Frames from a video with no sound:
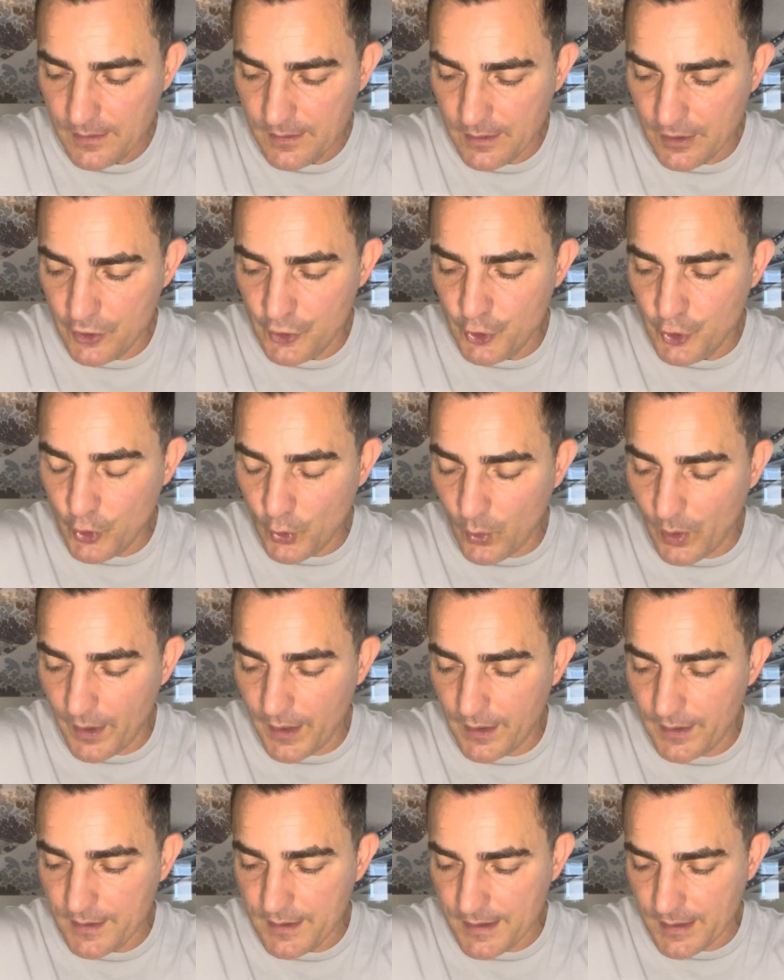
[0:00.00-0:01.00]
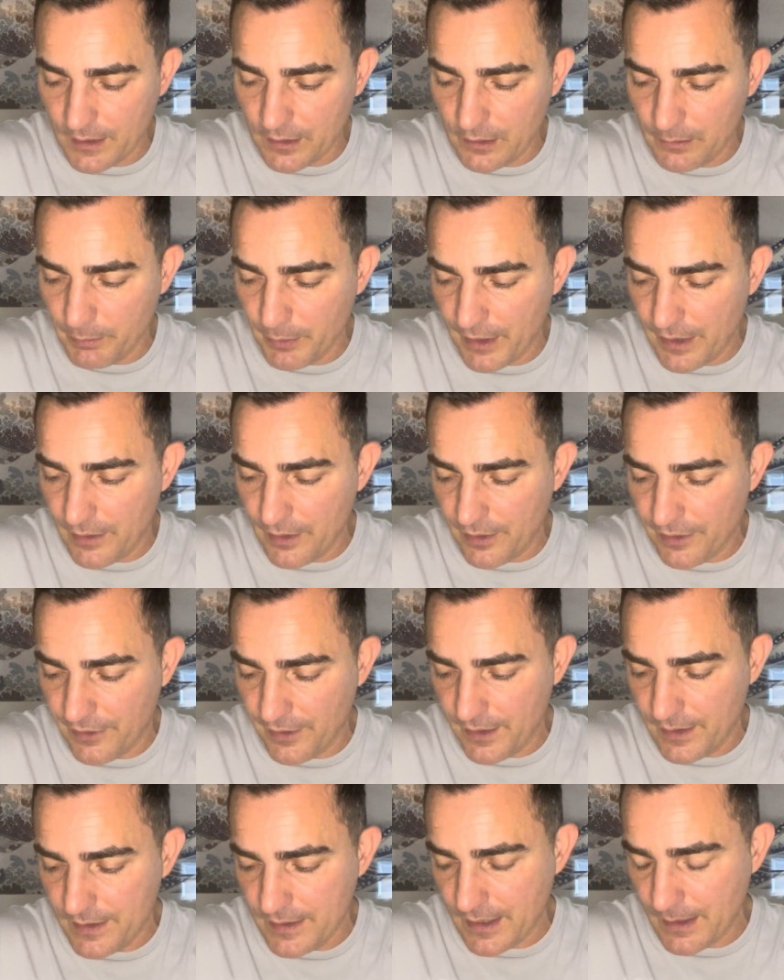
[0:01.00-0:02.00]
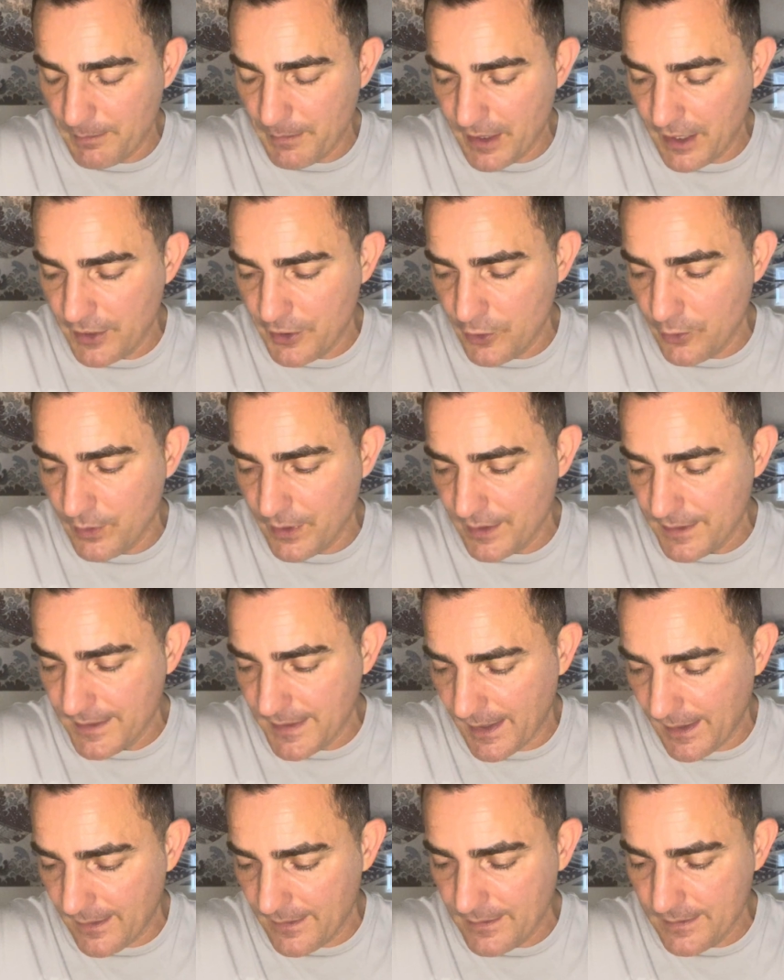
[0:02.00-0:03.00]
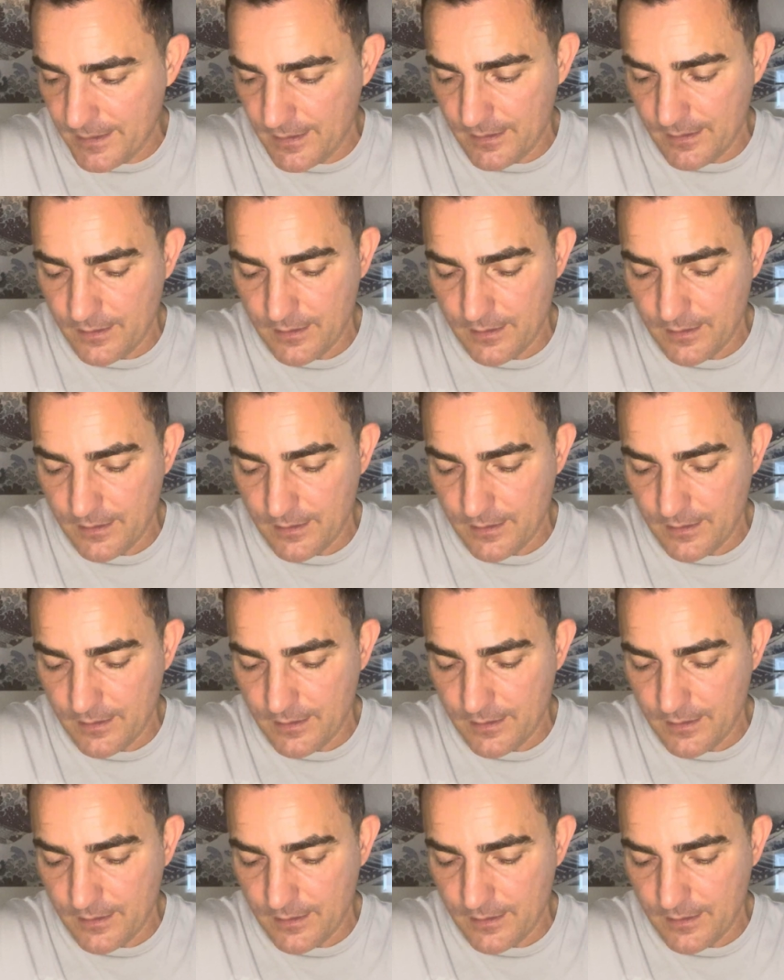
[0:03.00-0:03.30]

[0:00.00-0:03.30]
Enjoying and celebrating the things that make you content.